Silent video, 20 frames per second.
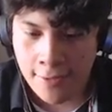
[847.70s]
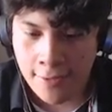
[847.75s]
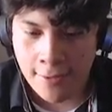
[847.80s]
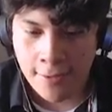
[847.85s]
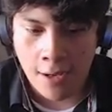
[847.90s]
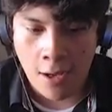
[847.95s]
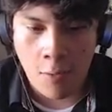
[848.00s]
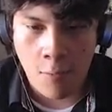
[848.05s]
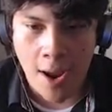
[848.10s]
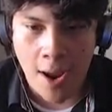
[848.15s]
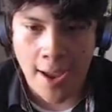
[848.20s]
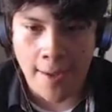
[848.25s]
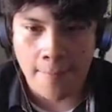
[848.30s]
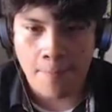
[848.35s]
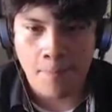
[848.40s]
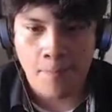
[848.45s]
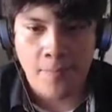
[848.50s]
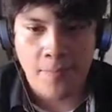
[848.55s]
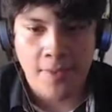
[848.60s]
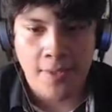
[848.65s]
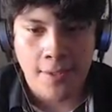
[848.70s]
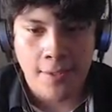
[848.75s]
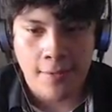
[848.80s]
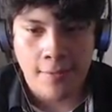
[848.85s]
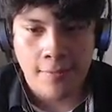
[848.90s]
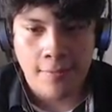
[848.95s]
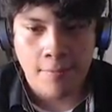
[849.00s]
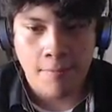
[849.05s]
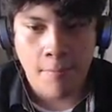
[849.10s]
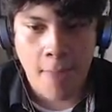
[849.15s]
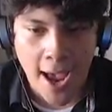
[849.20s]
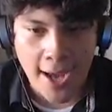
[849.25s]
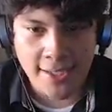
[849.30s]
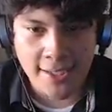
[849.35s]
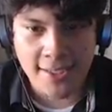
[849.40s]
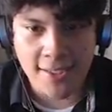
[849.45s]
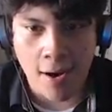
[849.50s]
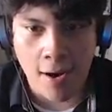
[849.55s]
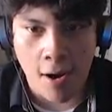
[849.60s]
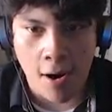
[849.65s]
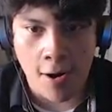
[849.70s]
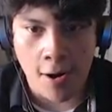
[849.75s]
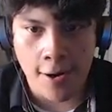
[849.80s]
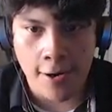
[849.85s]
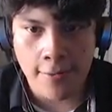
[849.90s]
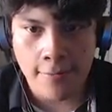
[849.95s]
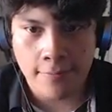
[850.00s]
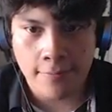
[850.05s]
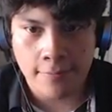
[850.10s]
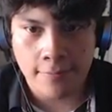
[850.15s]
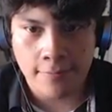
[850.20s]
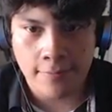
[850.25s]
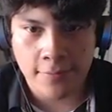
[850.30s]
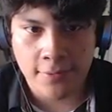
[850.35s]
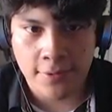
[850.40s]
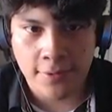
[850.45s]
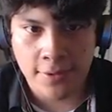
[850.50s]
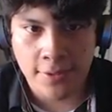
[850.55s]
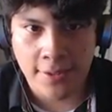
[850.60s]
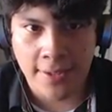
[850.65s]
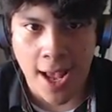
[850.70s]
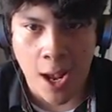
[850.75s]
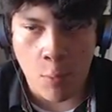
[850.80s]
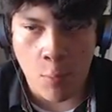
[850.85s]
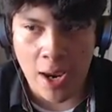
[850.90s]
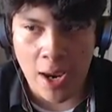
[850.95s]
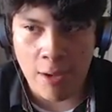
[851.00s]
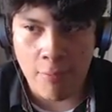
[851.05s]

Alright. Max Guard. That way we